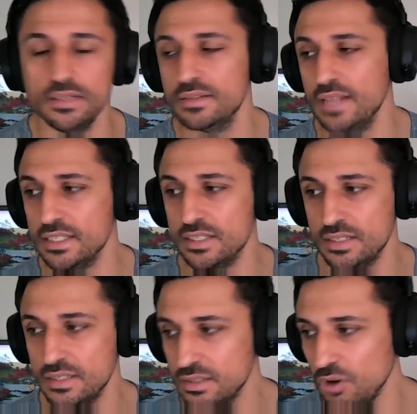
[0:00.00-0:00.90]

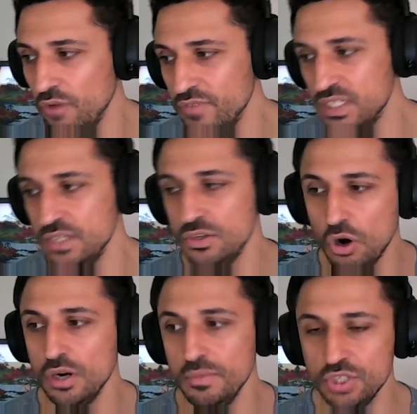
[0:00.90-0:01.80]
That's obviously not
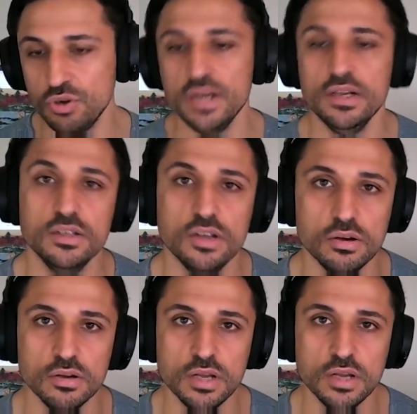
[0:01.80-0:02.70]
going to be trending a lot
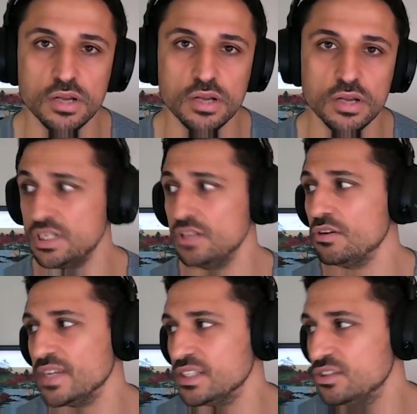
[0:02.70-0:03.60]
because there's a lot
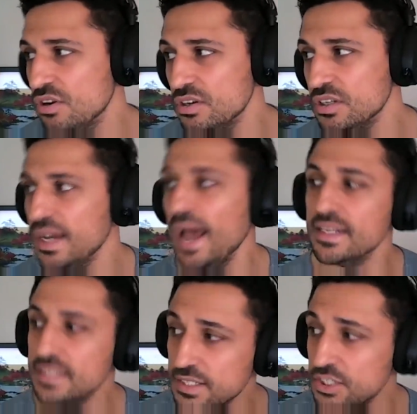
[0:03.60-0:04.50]
of uncertainty, as
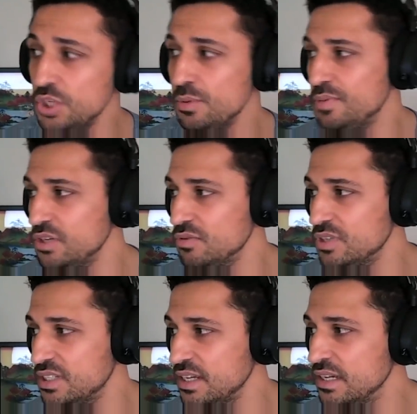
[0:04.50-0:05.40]
is GBP
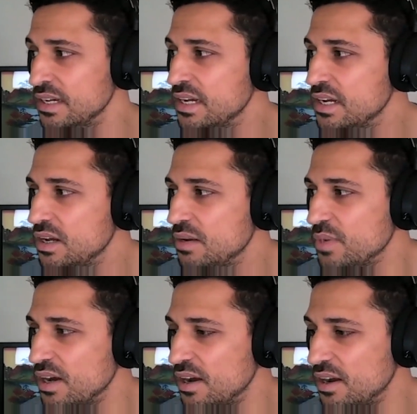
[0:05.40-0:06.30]
USD. But
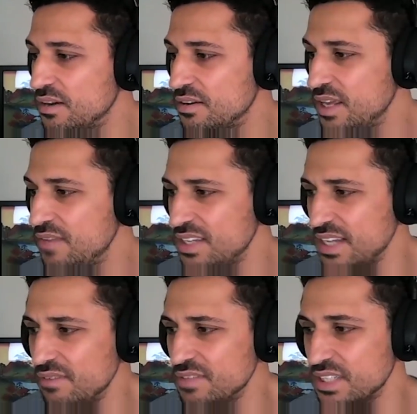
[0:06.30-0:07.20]
uh, even the
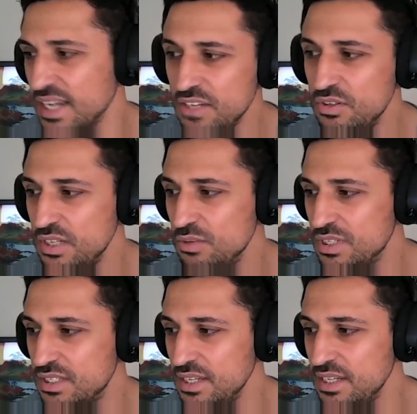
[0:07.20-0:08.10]
others, AUD
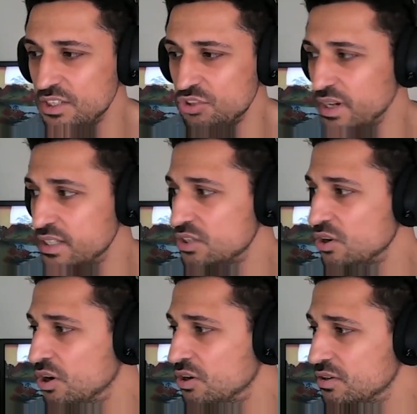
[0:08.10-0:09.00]
USD, the trend's
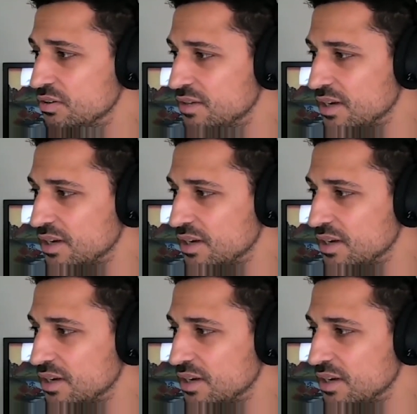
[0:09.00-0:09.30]
gone.